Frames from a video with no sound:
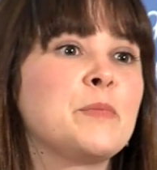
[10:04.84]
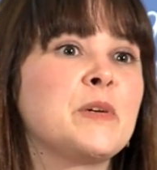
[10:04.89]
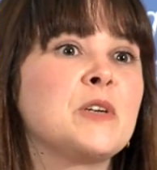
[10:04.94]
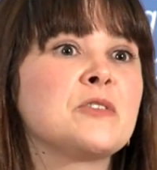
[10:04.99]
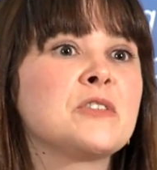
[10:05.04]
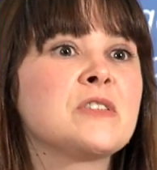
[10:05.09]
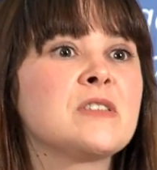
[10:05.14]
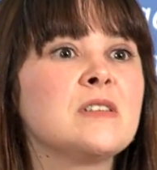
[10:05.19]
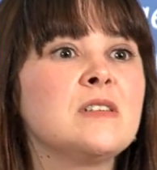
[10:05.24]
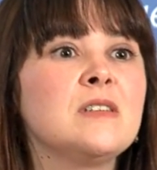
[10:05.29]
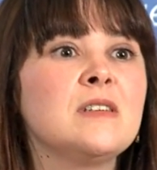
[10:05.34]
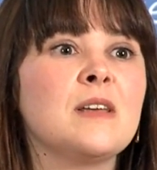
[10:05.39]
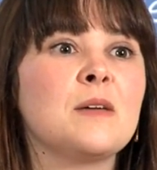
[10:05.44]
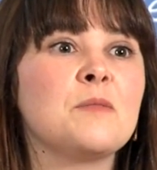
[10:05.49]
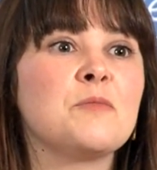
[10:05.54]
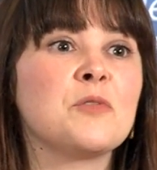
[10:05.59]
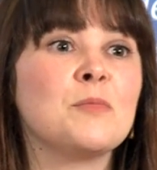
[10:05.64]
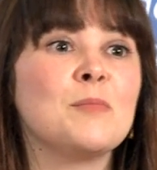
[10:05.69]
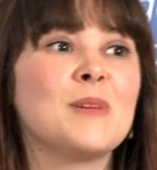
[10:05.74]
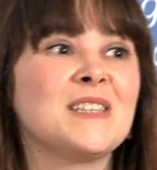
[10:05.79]
Pierson.
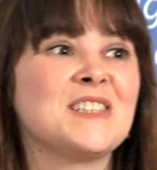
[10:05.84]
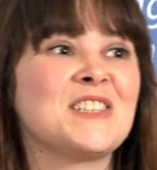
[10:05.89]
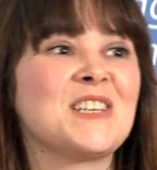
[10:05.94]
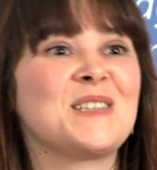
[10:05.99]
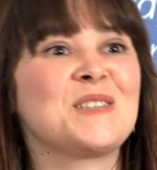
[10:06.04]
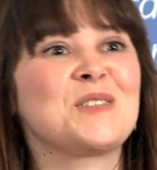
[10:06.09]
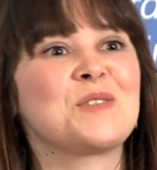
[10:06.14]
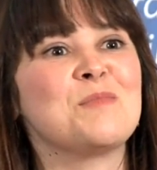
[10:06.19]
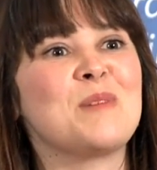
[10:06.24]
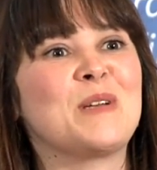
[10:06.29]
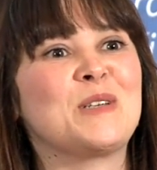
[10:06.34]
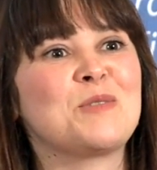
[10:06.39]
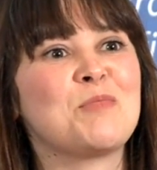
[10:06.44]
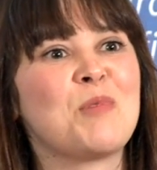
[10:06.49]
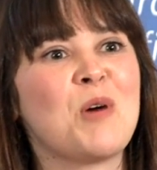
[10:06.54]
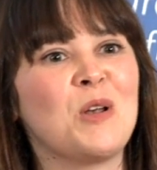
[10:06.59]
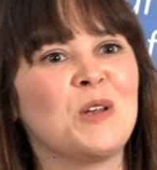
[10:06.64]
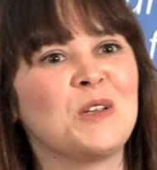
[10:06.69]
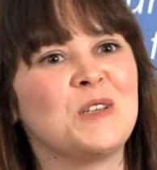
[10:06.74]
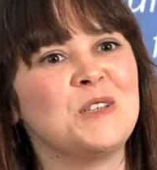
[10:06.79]
I'm from Manchester
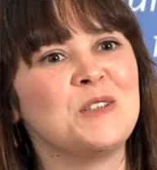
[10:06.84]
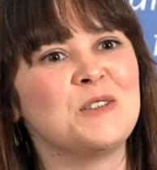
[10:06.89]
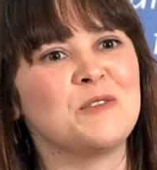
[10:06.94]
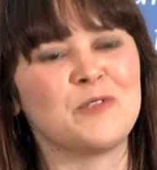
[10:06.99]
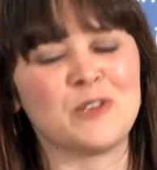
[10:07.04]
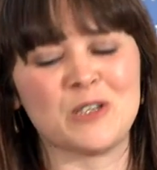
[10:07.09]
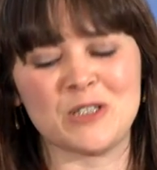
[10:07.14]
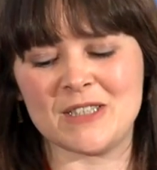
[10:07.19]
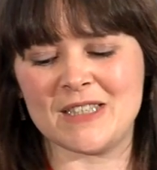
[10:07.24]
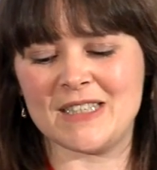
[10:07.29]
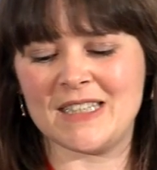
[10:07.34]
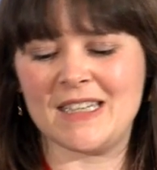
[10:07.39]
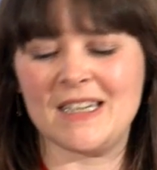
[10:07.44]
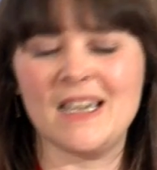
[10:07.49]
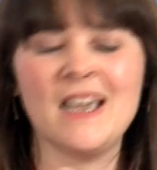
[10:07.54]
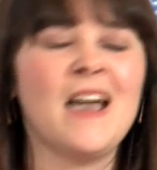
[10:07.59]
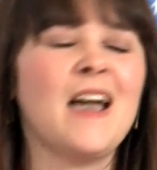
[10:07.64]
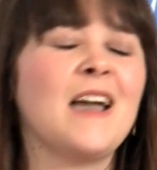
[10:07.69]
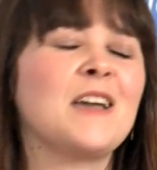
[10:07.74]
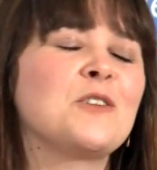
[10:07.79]
Metropolitan University.
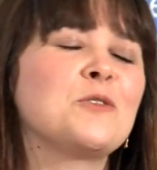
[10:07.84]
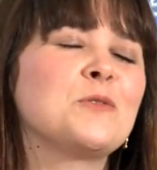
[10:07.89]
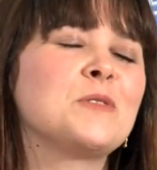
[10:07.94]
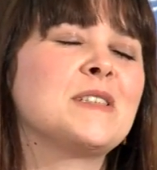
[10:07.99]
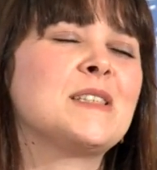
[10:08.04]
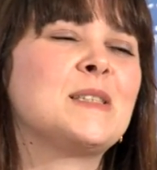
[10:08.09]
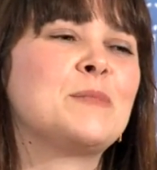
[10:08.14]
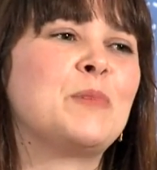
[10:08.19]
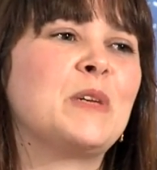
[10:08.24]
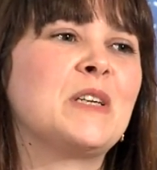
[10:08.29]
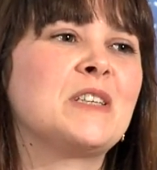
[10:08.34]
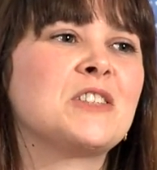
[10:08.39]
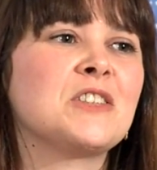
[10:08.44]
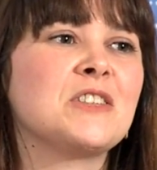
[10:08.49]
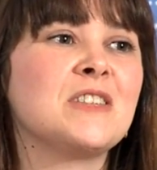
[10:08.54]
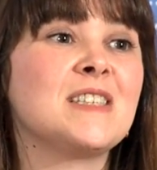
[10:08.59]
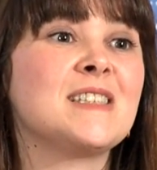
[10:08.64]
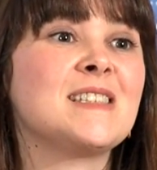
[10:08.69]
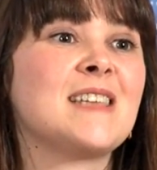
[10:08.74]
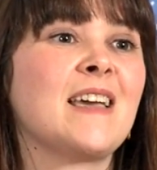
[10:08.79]
I'm going to speak to
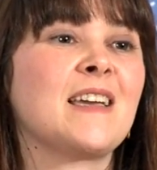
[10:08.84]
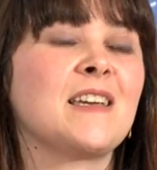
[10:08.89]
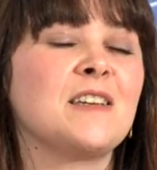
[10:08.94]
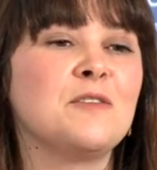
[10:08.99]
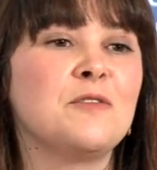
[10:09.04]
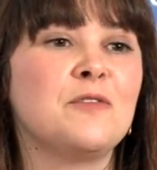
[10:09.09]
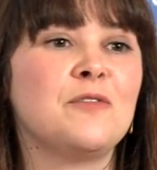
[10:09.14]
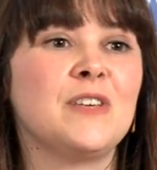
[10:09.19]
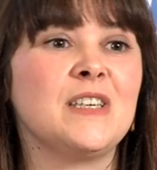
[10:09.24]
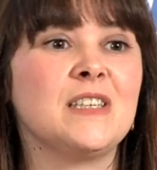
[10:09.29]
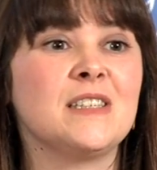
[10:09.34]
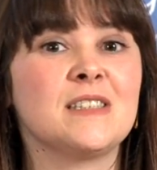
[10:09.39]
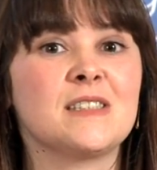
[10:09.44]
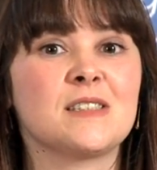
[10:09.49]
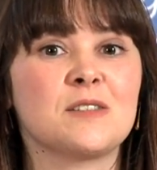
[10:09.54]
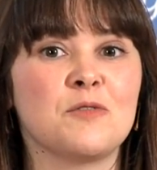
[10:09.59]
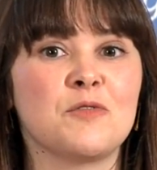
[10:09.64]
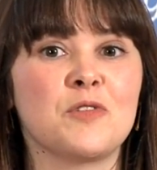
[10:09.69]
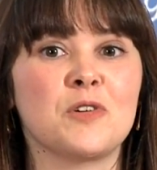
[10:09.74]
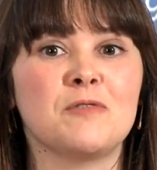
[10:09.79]
the second
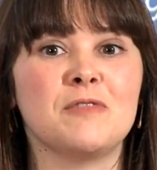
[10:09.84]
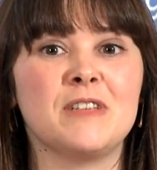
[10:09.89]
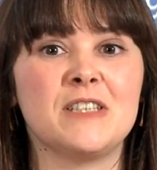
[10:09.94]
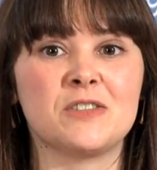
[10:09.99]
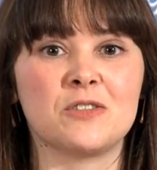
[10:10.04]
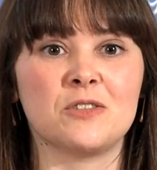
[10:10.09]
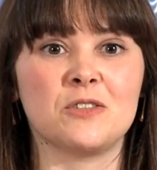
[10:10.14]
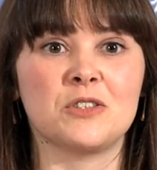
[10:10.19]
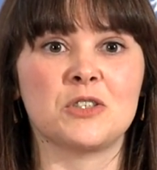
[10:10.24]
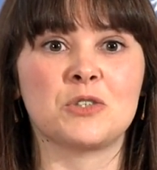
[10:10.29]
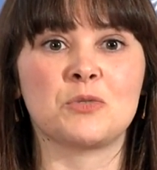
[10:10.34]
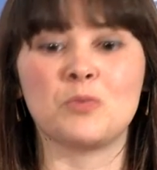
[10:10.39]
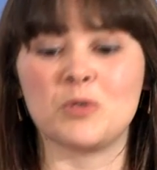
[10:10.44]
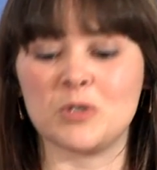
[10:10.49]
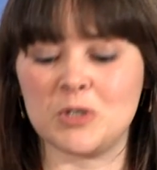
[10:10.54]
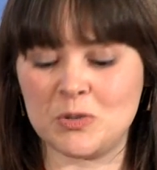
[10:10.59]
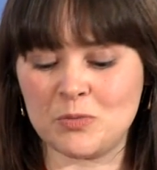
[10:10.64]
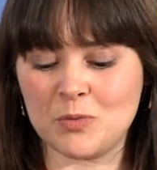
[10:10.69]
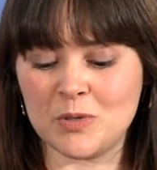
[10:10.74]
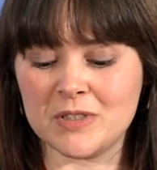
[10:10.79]
phase of our research,
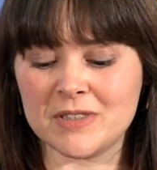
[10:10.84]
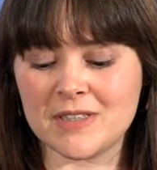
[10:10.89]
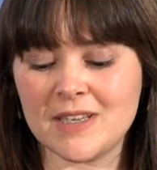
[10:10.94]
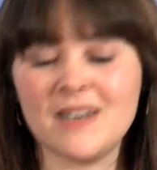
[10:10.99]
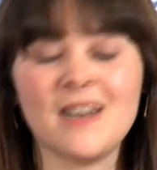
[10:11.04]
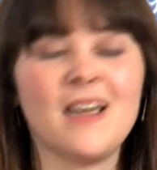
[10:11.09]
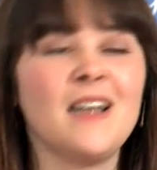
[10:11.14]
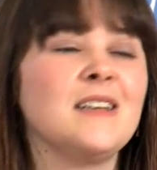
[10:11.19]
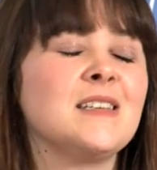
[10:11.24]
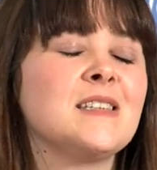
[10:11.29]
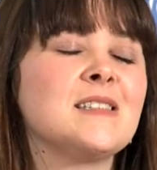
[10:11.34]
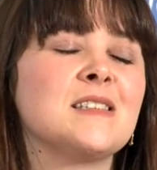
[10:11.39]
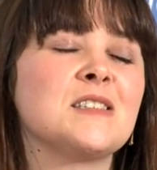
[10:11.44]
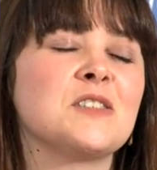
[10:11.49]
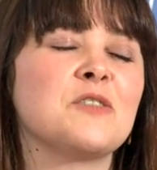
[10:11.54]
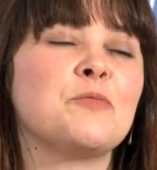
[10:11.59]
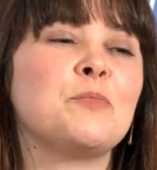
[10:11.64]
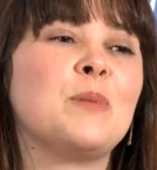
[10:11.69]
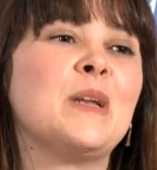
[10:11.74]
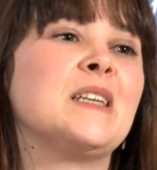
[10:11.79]
which was
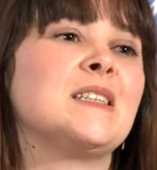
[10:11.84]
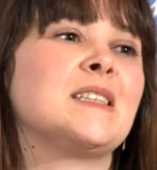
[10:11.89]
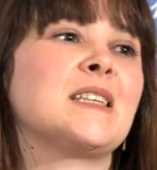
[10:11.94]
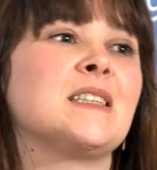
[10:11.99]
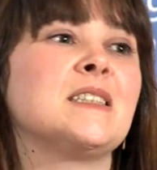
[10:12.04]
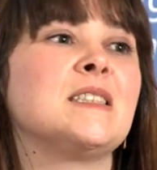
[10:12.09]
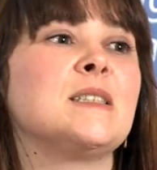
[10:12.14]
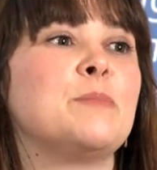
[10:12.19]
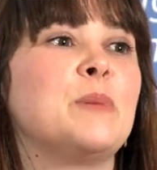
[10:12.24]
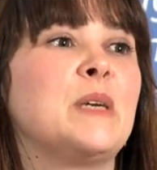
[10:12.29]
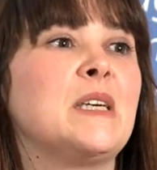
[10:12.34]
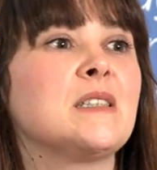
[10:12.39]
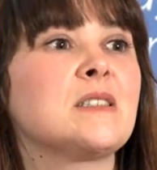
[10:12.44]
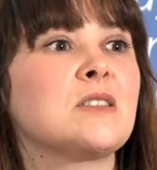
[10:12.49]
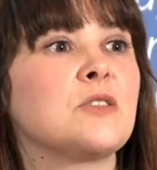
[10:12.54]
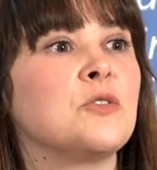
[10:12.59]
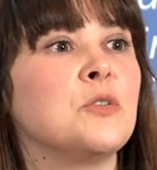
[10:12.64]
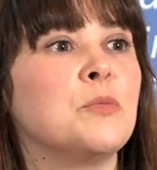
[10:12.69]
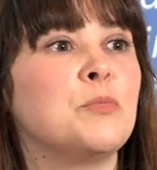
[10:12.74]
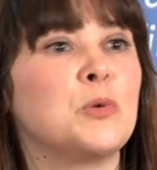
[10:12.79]
analysis of political
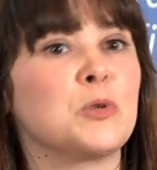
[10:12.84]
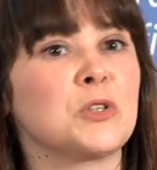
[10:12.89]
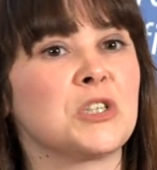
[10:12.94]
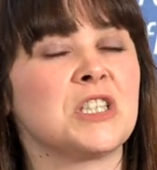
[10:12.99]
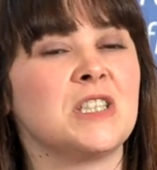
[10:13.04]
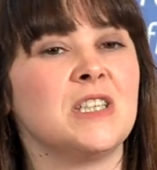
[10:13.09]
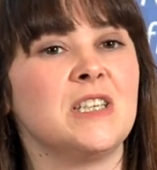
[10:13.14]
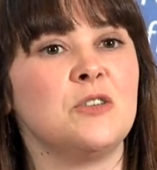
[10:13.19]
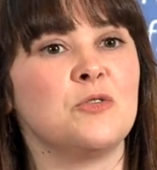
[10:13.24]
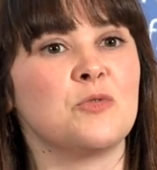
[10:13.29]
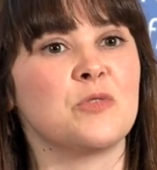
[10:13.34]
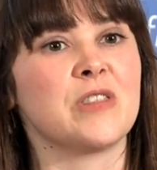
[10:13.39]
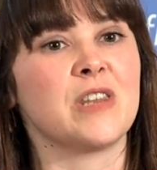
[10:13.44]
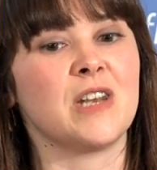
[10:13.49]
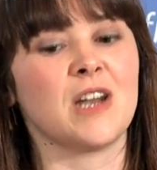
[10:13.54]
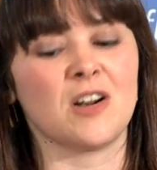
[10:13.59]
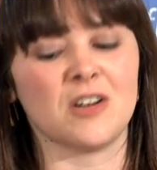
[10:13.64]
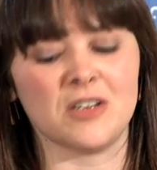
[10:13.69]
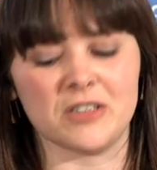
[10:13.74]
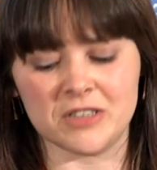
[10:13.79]
debate on abortion in
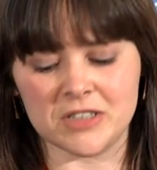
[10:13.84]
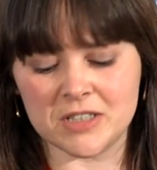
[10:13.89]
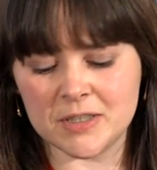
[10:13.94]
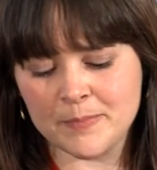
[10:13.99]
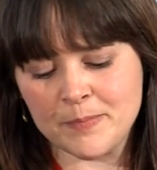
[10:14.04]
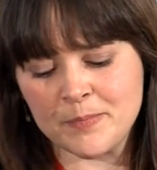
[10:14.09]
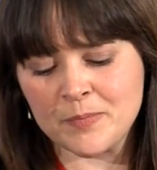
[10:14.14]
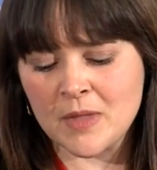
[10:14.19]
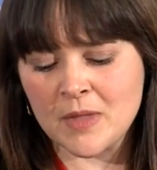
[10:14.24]
Northern Ireland.